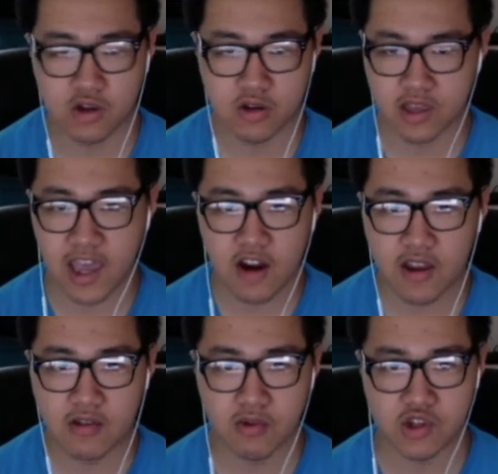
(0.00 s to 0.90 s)

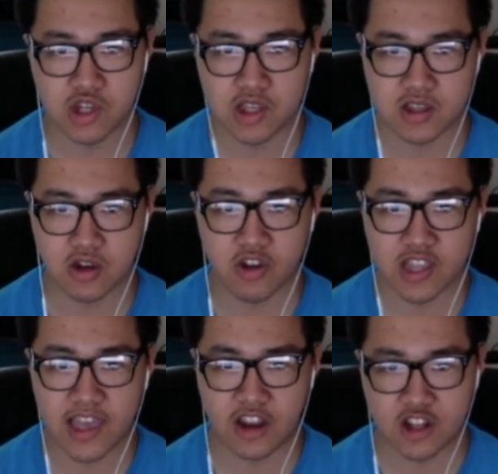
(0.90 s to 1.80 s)
caret, which is going
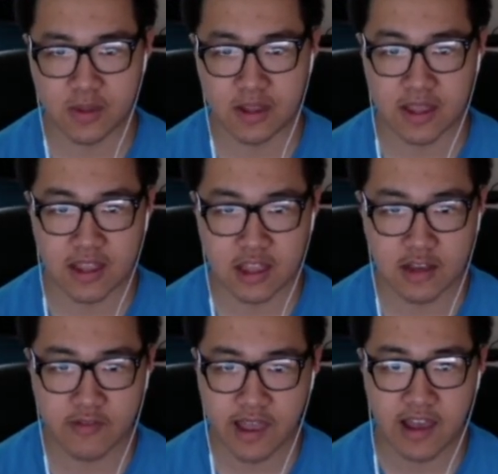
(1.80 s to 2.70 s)
to anchor the beginning
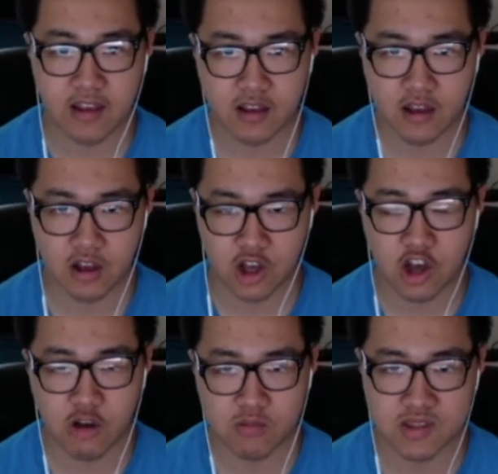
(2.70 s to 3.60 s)
of that
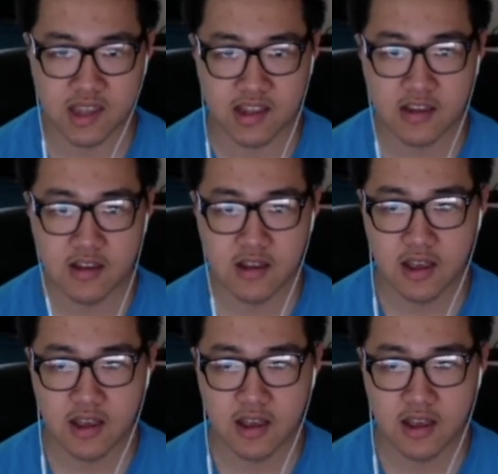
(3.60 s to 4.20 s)
column's data,